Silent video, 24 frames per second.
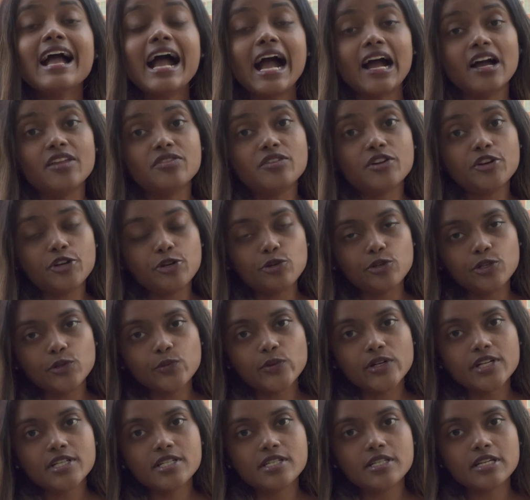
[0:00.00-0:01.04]
other
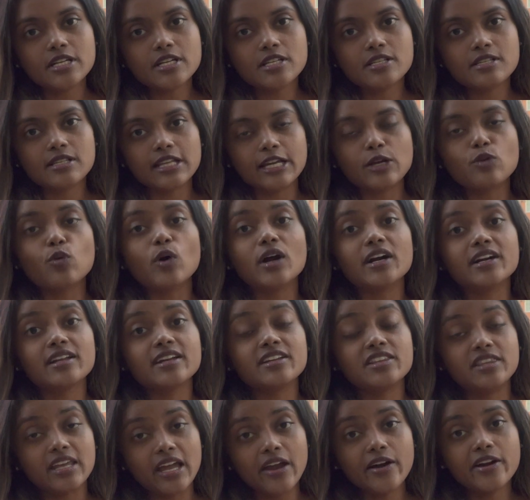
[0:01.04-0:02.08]
universities, like what are
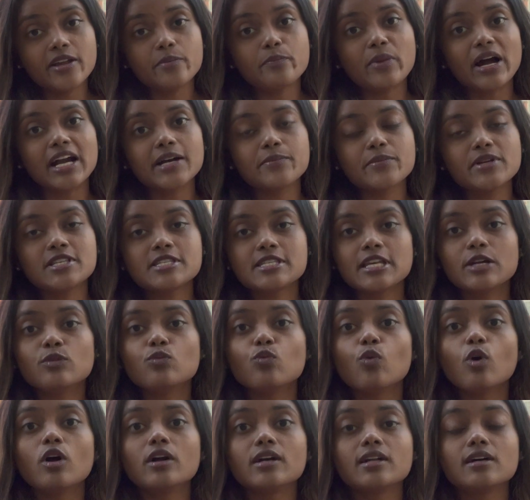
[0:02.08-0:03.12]
their departments and
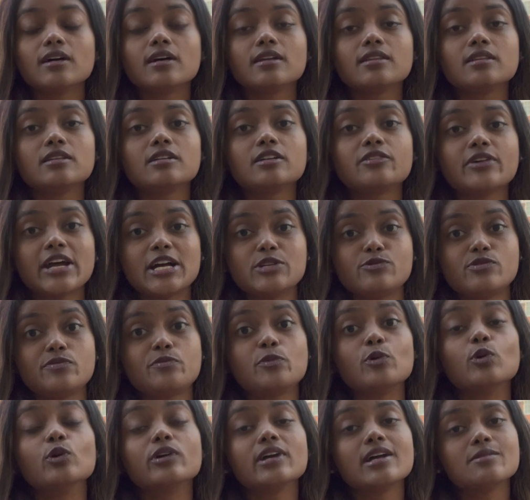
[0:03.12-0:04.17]
what are the graduate
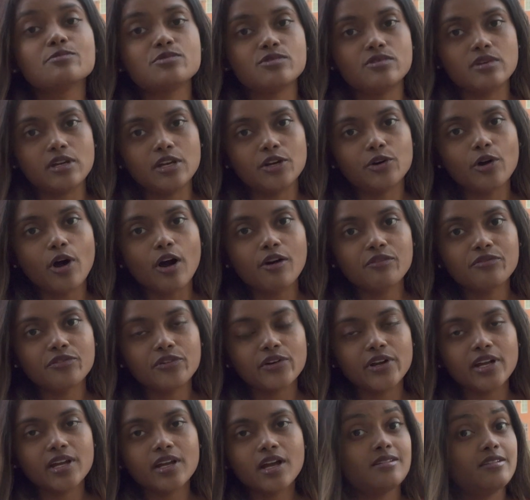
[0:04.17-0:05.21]
programs they're
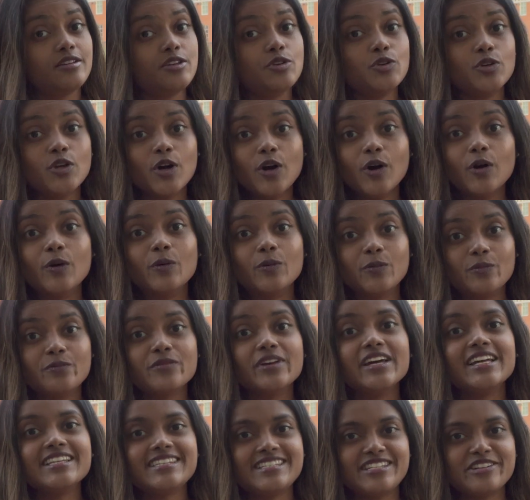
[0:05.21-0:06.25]
offering. You know,
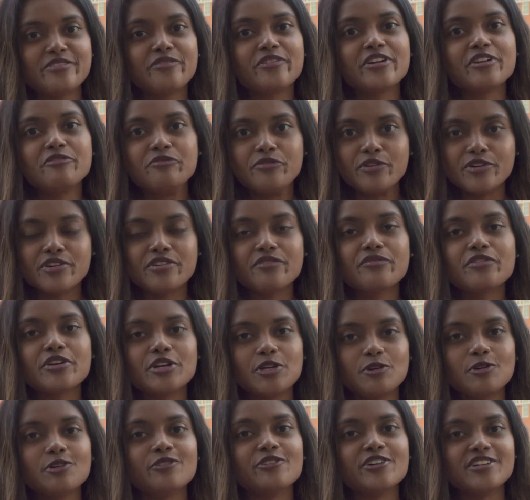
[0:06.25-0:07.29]
it's different for different
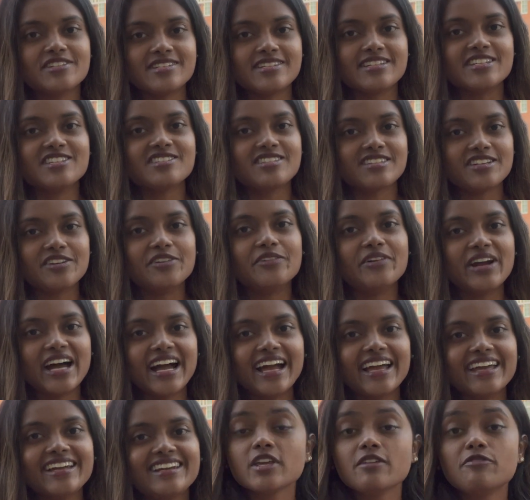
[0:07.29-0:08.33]
universities,
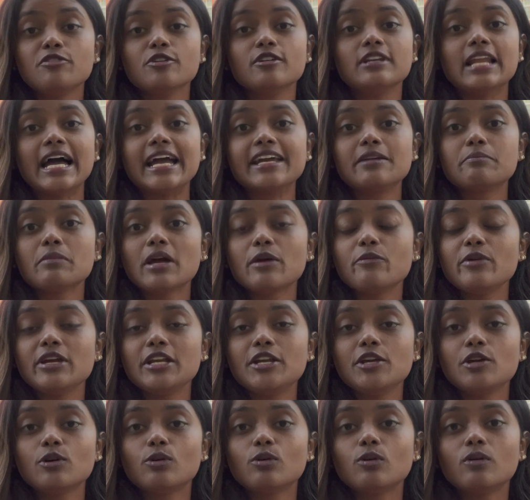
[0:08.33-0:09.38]
right? If you like my
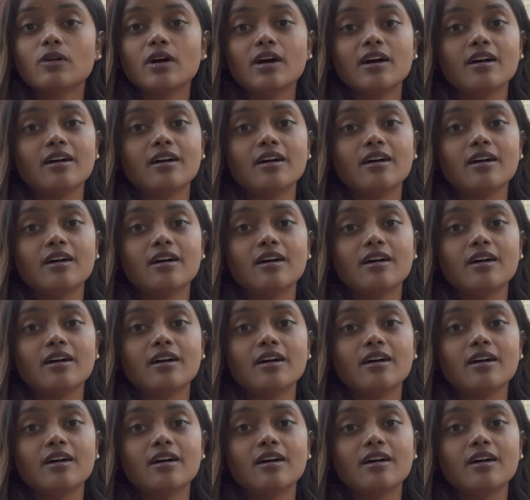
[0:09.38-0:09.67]
video,